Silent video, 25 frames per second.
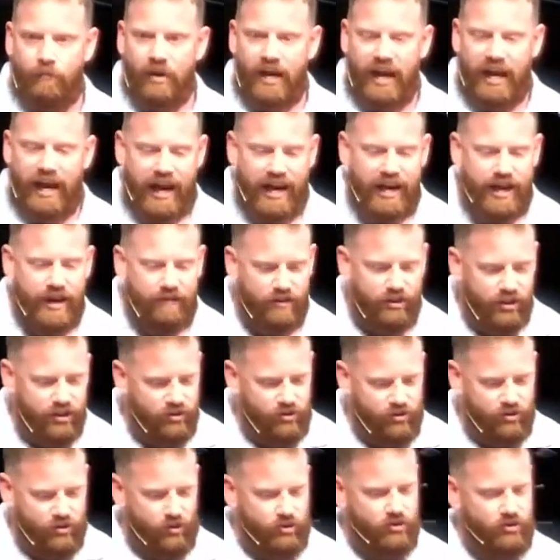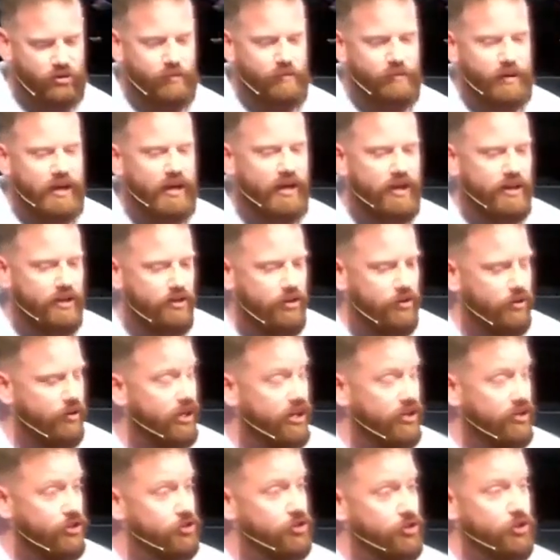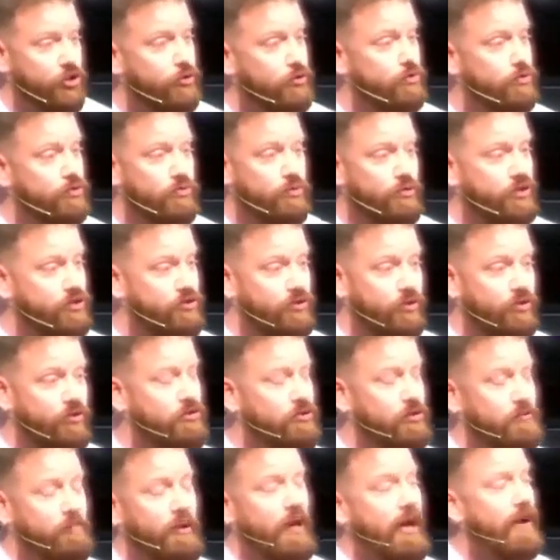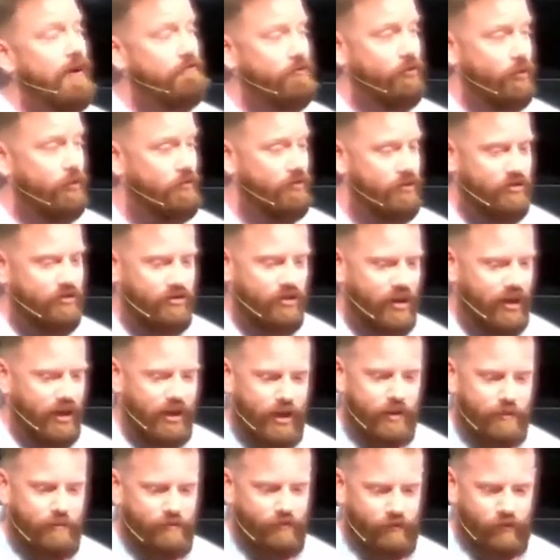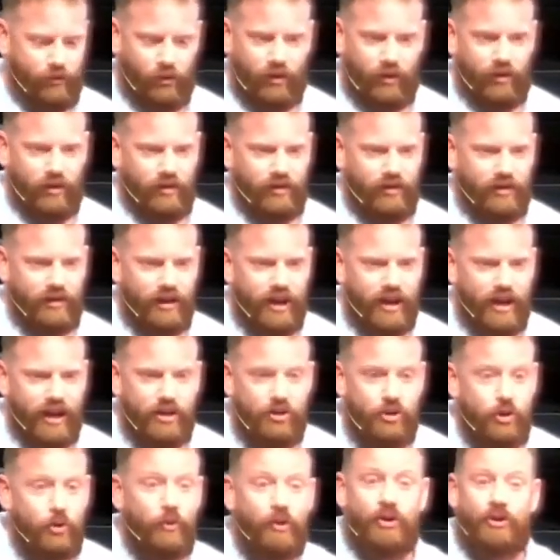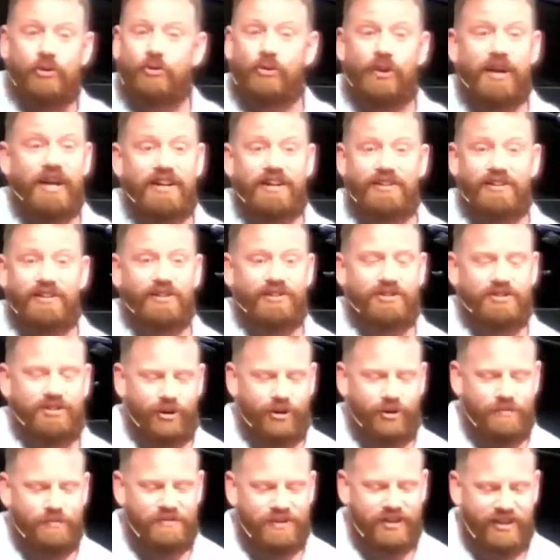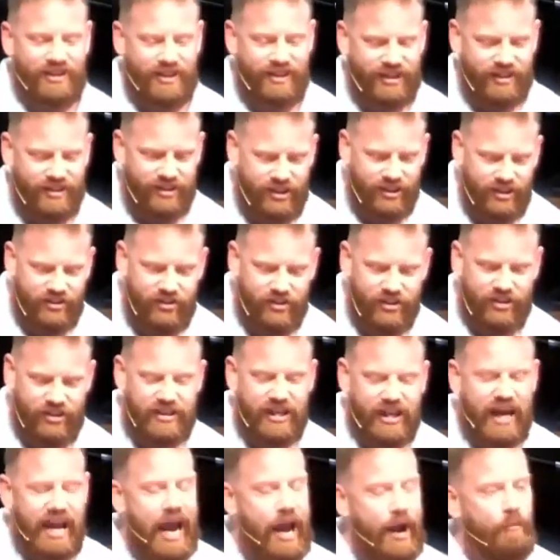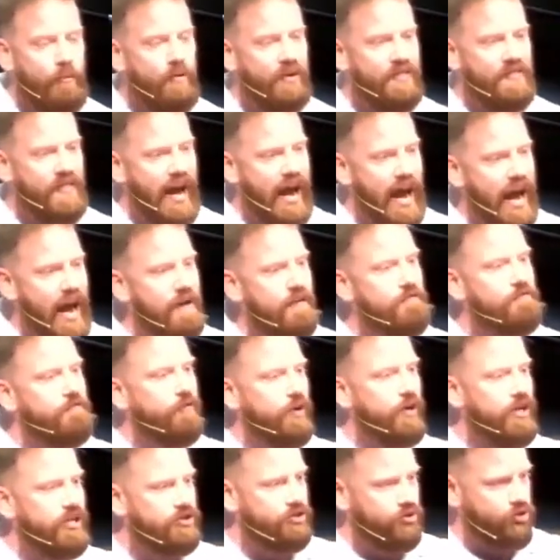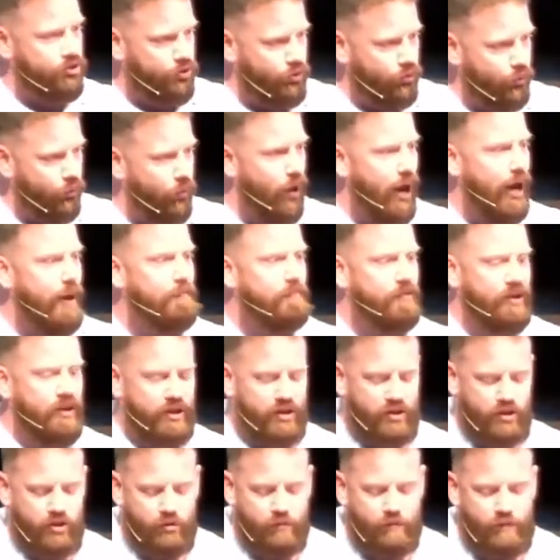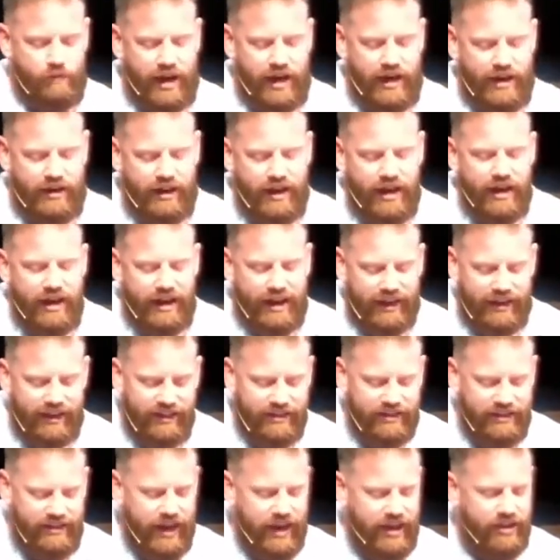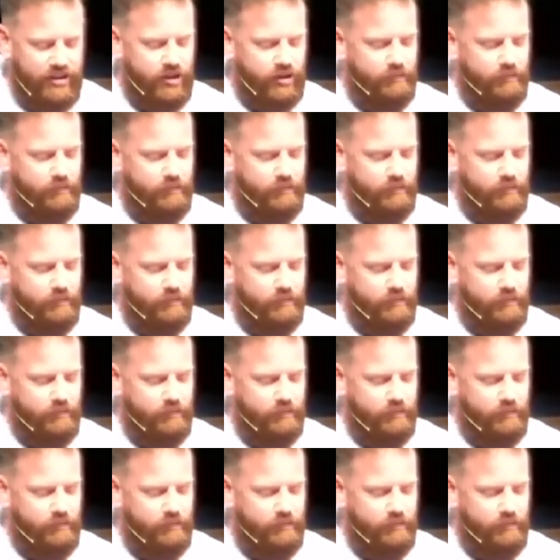And even in social media, you get to choose what social platform you sign up for. You agree to their terms and conditions, and with every swipe that you make, it contains a